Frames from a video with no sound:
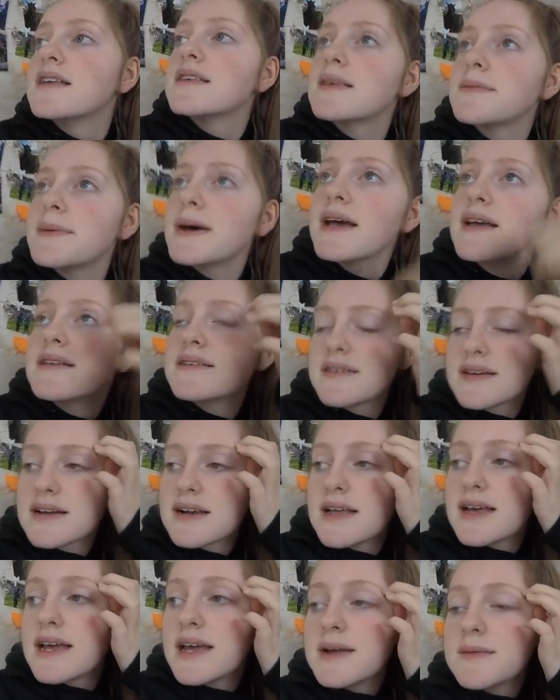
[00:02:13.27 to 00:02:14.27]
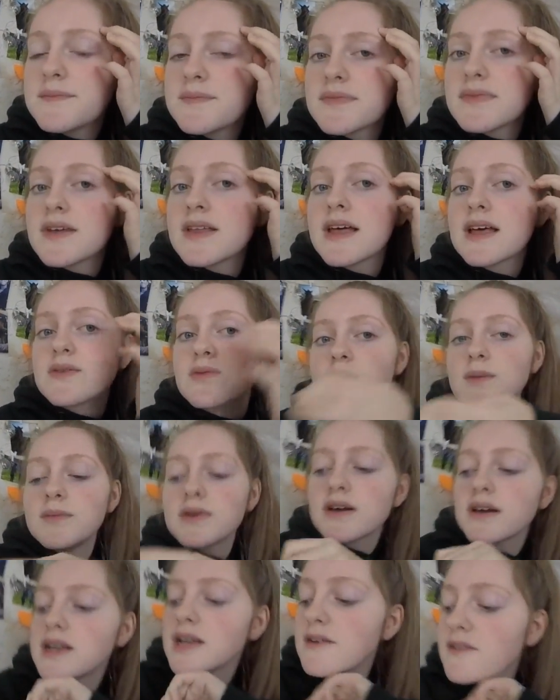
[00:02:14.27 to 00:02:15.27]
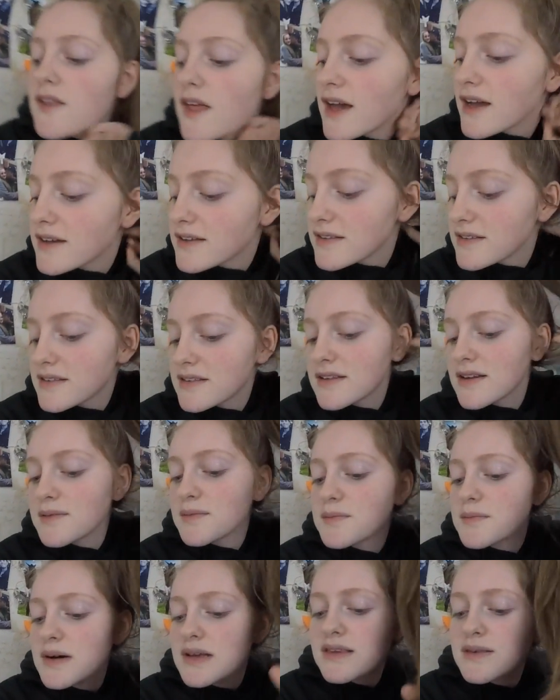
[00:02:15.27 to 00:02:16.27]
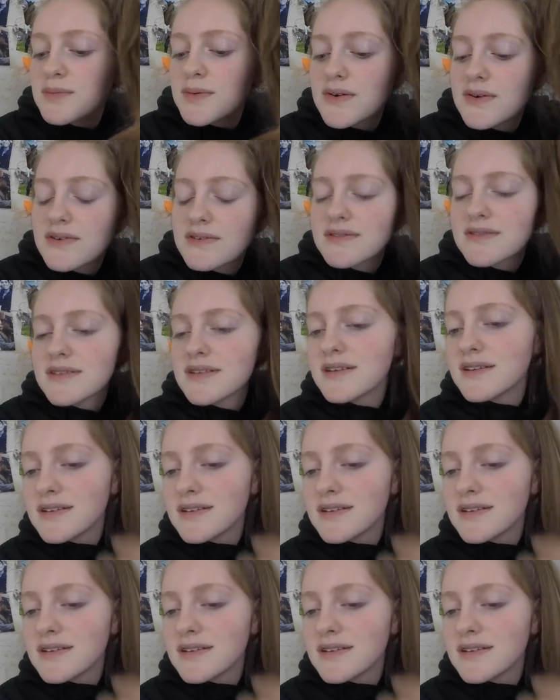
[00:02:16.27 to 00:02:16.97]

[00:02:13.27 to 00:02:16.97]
So basically, that's why I'm looking over there, because I don't want my spot on.